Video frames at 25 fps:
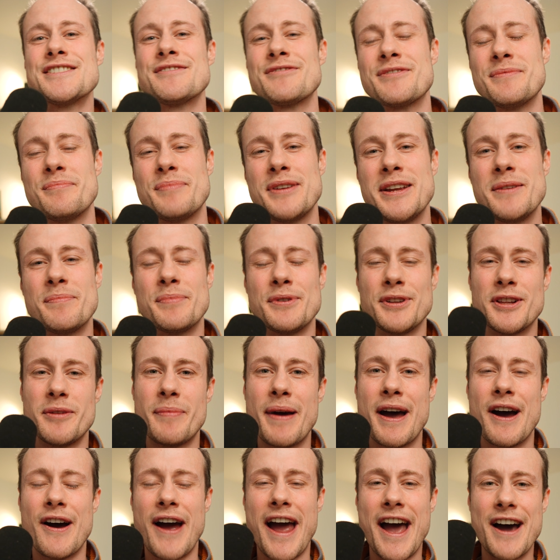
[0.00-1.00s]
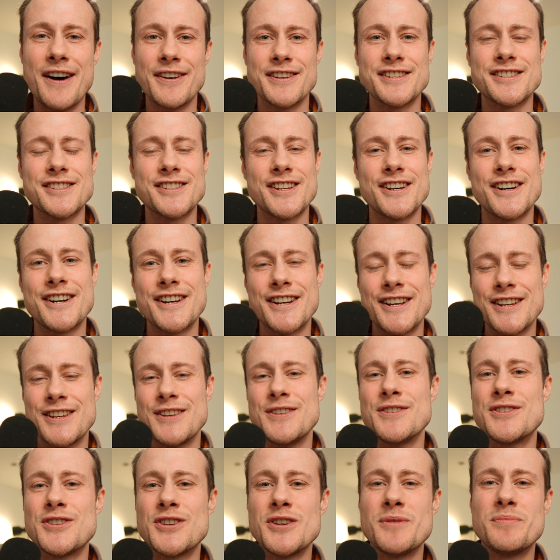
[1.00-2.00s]
from people about how to start a
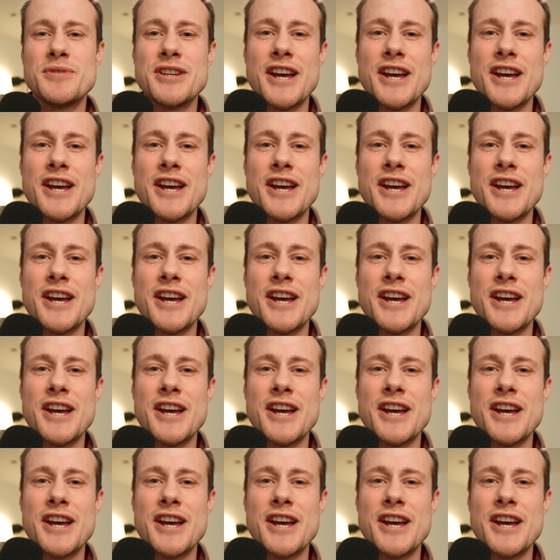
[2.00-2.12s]
YouTube